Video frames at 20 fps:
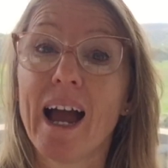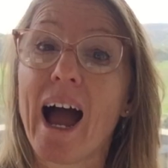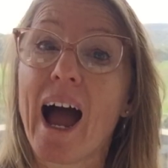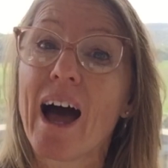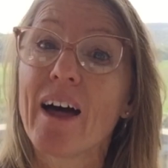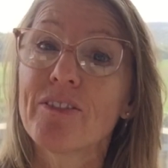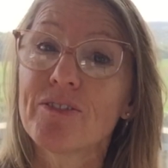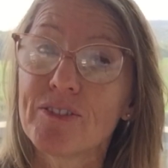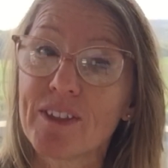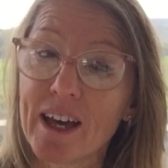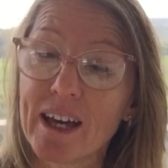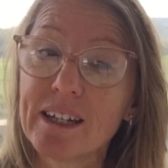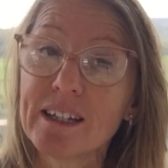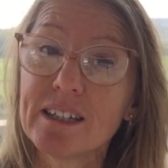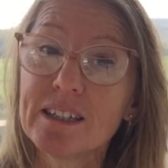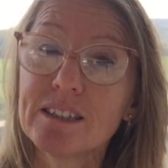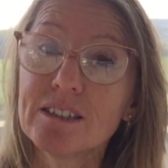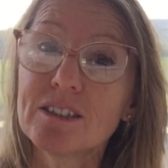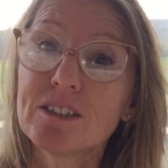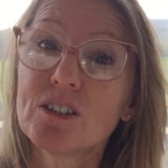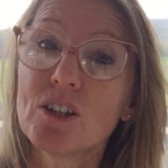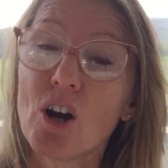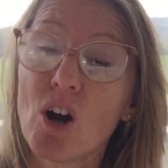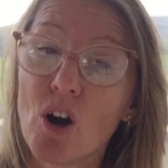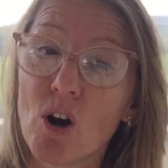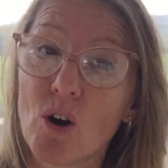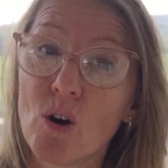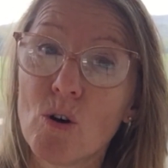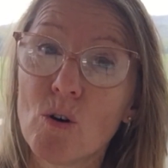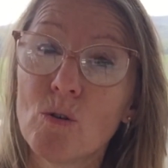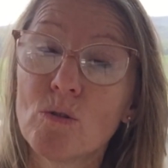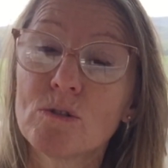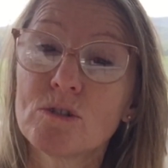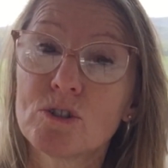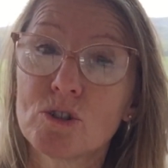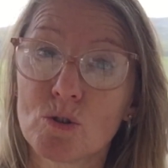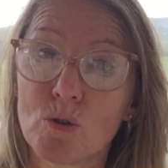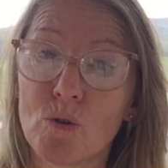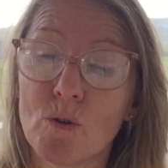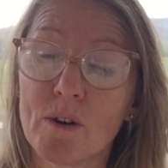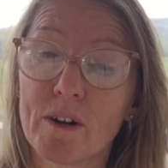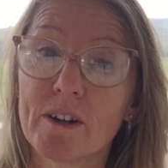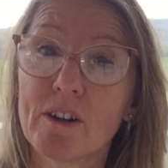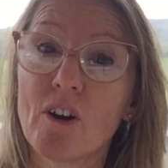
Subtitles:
And that is the whole joy